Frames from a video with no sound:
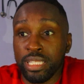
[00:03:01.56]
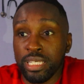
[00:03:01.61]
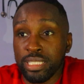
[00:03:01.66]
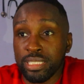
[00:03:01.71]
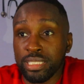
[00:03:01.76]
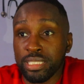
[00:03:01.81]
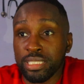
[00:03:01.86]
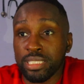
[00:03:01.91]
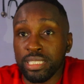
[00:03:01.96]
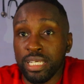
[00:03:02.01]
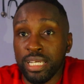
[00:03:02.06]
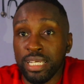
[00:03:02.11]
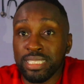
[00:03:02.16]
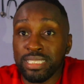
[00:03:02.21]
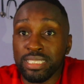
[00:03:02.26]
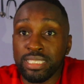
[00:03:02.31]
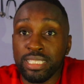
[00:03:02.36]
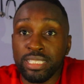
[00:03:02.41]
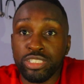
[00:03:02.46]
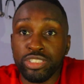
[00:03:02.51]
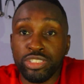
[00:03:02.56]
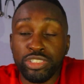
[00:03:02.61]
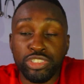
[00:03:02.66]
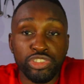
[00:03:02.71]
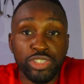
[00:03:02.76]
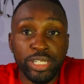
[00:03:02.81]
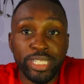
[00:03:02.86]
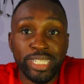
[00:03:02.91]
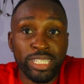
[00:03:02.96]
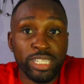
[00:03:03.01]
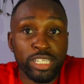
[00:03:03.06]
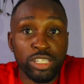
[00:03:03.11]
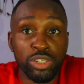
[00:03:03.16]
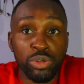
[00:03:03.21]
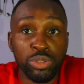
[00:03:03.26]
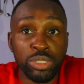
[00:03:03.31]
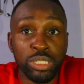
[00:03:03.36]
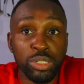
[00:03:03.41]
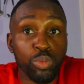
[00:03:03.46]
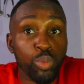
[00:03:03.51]
this instance you're training it
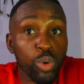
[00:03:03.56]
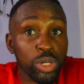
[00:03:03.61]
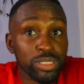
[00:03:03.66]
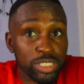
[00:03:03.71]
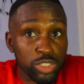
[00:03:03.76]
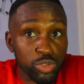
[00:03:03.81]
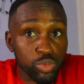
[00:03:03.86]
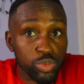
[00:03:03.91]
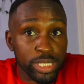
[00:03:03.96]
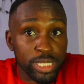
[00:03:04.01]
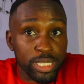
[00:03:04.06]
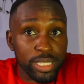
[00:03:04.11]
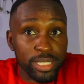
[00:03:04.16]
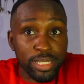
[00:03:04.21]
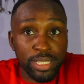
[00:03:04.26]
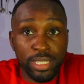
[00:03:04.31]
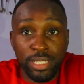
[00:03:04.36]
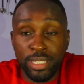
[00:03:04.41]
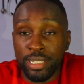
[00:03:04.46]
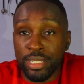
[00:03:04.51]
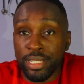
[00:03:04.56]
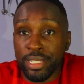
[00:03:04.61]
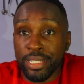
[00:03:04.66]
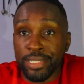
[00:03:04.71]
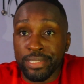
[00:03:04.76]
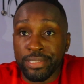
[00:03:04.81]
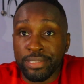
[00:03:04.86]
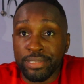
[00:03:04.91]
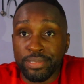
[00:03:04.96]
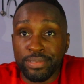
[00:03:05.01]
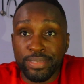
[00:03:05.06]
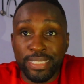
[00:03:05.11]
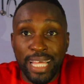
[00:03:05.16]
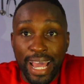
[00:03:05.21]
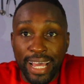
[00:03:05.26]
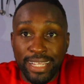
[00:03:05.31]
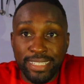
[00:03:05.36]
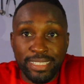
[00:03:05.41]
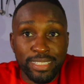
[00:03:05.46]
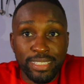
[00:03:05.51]
only once a week.
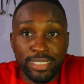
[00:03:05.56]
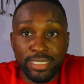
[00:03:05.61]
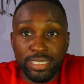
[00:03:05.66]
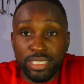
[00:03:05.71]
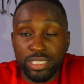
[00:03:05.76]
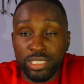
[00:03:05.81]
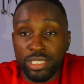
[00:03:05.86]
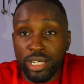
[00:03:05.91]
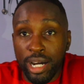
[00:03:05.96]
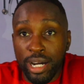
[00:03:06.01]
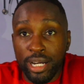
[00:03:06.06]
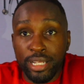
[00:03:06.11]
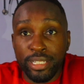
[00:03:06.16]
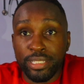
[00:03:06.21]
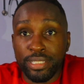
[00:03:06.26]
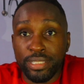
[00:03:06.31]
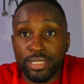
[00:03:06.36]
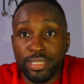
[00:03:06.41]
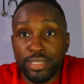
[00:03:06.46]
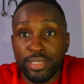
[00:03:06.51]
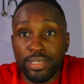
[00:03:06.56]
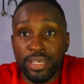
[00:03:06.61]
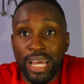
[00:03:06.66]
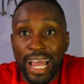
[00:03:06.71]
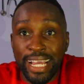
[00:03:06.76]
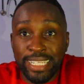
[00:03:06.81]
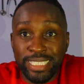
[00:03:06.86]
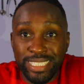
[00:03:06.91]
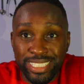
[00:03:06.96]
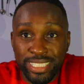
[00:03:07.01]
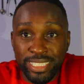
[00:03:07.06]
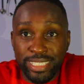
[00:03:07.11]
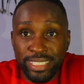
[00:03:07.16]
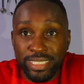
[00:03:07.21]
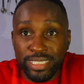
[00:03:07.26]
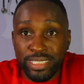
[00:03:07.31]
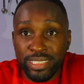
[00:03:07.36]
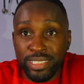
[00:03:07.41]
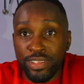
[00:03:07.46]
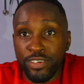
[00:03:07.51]
That is not
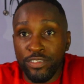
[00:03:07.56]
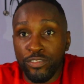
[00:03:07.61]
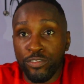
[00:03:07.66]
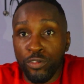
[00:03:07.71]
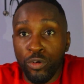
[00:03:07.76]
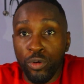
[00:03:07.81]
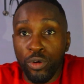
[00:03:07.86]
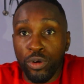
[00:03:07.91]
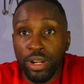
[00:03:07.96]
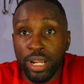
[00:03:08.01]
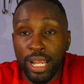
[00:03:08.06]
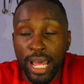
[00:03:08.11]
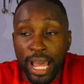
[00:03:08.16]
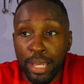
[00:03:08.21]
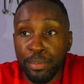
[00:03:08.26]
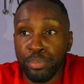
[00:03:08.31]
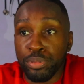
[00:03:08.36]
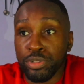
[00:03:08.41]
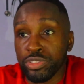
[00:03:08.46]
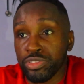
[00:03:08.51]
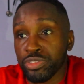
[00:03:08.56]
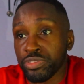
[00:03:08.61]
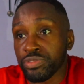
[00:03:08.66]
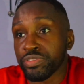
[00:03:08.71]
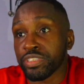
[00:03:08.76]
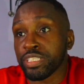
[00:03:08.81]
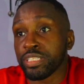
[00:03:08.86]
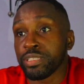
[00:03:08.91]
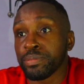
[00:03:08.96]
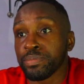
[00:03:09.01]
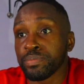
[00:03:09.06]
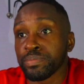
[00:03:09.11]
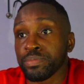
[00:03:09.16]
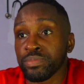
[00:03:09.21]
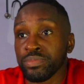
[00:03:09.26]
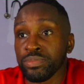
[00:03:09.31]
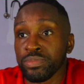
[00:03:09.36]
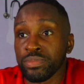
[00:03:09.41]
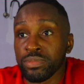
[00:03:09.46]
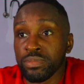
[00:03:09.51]
ideal for hypertrophy.
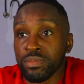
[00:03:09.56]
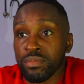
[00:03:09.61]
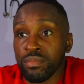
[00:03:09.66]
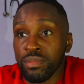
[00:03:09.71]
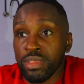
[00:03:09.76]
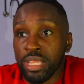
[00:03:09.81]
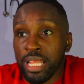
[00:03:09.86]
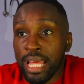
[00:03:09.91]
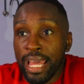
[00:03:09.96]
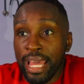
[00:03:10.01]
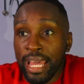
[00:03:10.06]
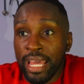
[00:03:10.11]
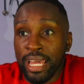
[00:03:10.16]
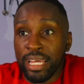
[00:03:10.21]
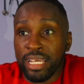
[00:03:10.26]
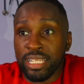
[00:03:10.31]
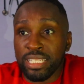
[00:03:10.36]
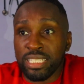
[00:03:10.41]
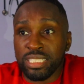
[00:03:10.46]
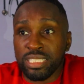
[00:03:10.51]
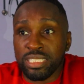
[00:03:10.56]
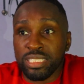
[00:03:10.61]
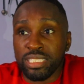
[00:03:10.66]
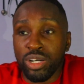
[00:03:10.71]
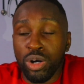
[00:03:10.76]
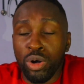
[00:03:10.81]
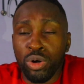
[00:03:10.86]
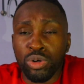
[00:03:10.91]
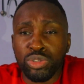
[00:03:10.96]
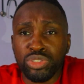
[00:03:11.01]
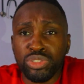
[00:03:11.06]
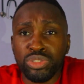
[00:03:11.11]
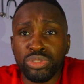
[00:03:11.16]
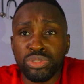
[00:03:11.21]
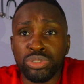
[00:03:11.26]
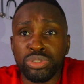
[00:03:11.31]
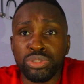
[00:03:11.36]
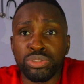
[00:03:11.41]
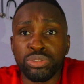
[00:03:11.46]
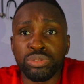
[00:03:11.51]
And also
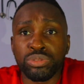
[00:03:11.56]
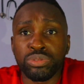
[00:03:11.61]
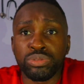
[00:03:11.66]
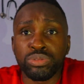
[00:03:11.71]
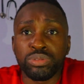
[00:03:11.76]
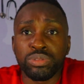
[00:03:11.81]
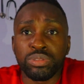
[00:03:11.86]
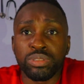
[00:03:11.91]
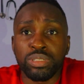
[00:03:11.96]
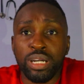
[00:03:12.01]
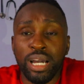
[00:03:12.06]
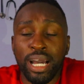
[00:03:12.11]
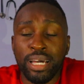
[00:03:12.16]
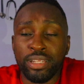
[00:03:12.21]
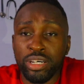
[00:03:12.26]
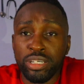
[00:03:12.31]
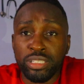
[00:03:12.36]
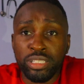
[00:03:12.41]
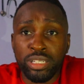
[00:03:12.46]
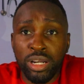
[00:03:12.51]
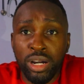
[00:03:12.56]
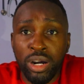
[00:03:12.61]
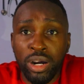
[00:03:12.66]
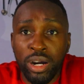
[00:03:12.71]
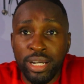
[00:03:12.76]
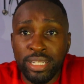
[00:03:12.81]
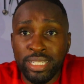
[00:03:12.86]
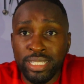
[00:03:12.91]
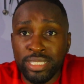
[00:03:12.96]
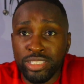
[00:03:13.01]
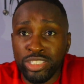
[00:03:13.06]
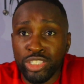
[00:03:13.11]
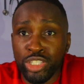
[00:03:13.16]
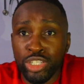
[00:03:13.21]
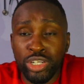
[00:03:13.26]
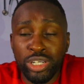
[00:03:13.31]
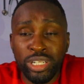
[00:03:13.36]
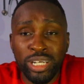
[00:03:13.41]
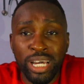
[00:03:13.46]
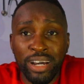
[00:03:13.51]
too, another con is
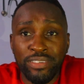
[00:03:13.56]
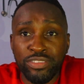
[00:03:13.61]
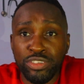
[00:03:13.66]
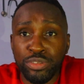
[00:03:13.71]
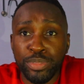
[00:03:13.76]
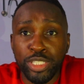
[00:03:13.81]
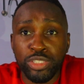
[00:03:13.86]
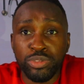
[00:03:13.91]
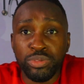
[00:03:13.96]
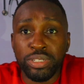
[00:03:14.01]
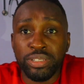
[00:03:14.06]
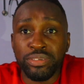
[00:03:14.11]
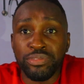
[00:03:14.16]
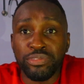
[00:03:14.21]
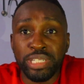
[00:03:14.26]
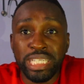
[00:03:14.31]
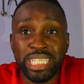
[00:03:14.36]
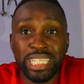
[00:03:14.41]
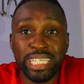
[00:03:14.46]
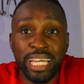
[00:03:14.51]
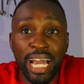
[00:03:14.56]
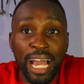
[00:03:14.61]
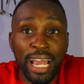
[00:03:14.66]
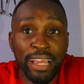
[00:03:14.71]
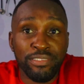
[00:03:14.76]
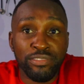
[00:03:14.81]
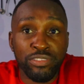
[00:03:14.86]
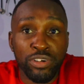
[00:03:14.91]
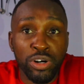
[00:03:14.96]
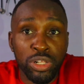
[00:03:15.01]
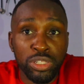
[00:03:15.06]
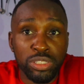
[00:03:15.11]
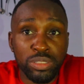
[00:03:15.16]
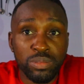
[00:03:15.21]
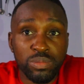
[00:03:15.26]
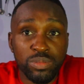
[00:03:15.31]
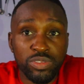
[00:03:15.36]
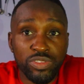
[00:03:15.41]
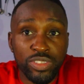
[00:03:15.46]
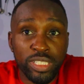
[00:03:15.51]
you're gonna have to be doing really high
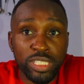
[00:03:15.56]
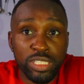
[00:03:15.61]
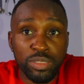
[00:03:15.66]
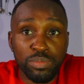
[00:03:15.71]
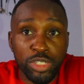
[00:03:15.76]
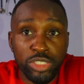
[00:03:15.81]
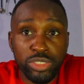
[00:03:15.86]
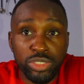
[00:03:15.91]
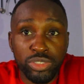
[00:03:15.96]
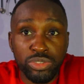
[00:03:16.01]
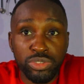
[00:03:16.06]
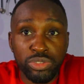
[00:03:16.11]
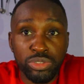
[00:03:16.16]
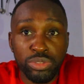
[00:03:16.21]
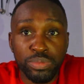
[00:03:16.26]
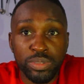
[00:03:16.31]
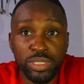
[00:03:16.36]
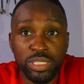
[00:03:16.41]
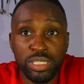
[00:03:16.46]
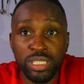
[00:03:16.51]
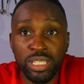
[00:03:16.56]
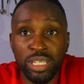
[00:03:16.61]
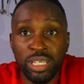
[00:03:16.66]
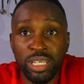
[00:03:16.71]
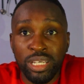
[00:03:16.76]
volumes for these muscle groups,